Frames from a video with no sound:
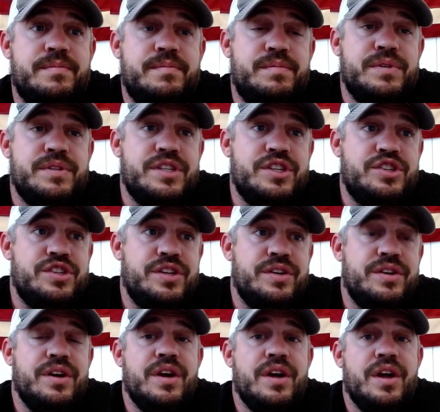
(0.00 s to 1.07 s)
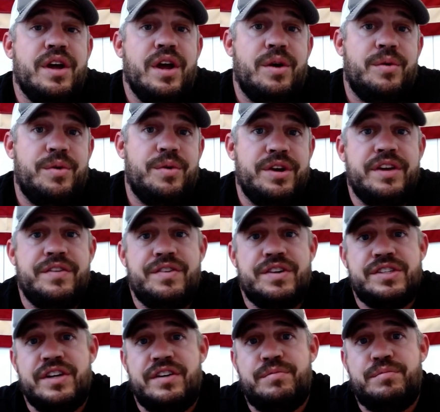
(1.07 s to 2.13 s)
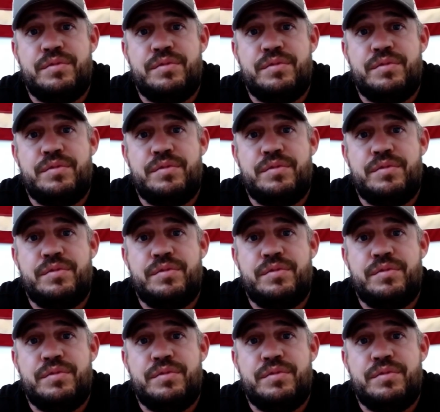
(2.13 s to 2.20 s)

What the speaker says: position where you give yourself